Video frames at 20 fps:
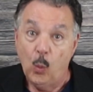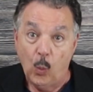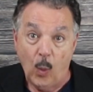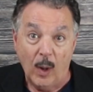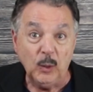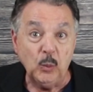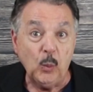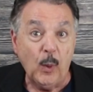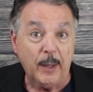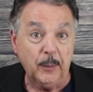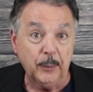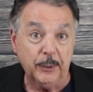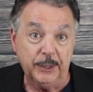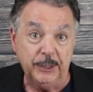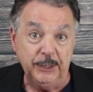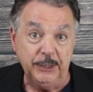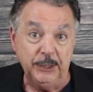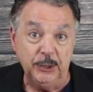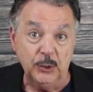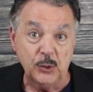One way we're
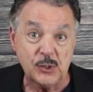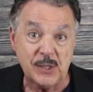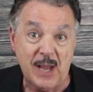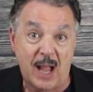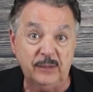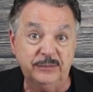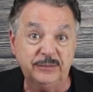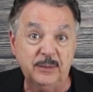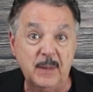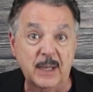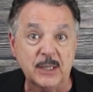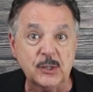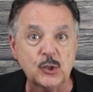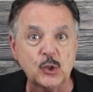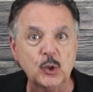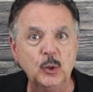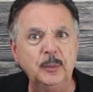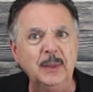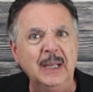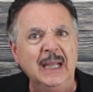going to use alphabet
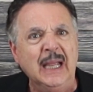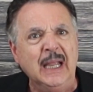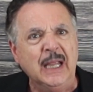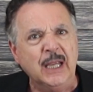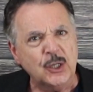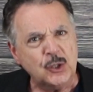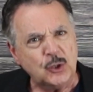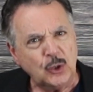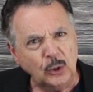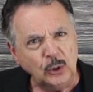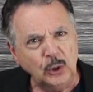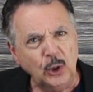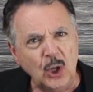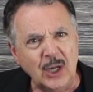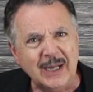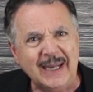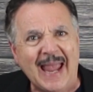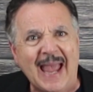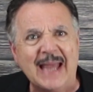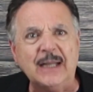soup is to
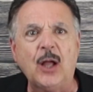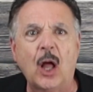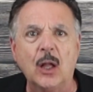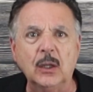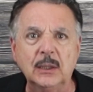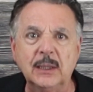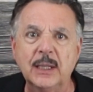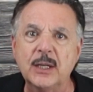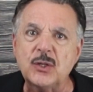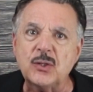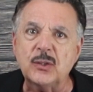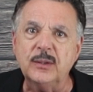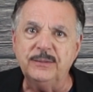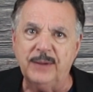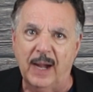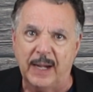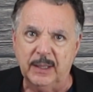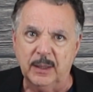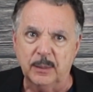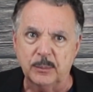look at a list of
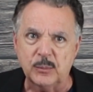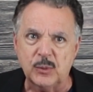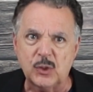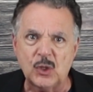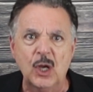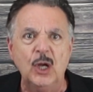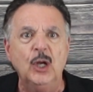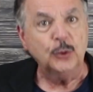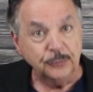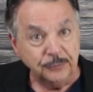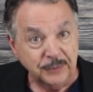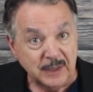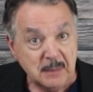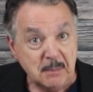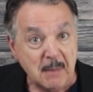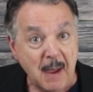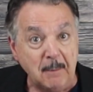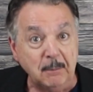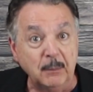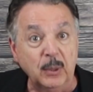items to
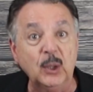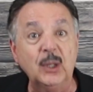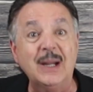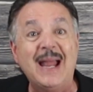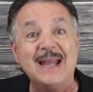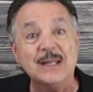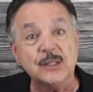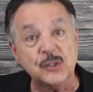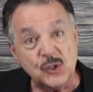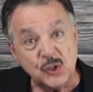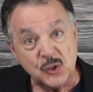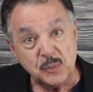remember and